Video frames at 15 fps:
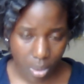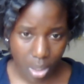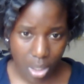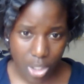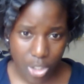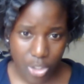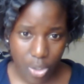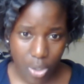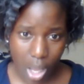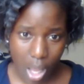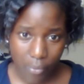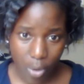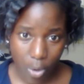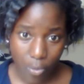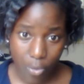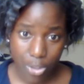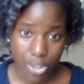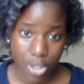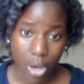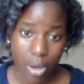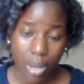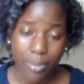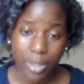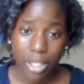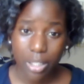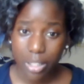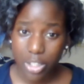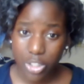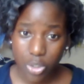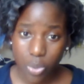because you'll have overstock. I mean,
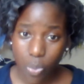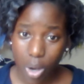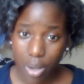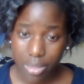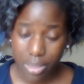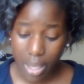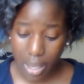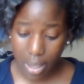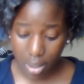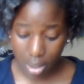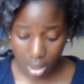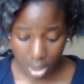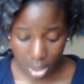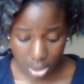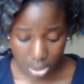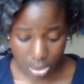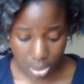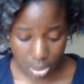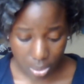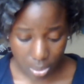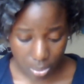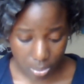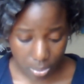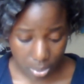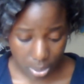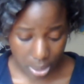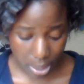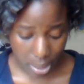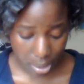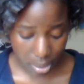unless you want that. So
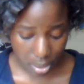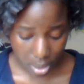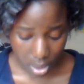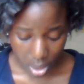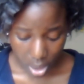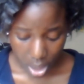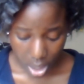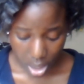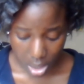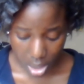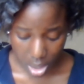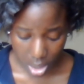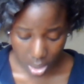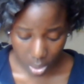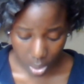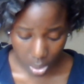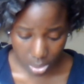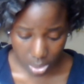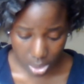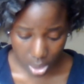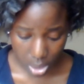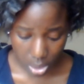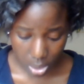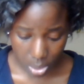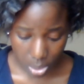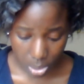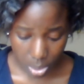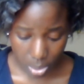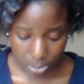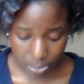yeah. And then
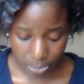also,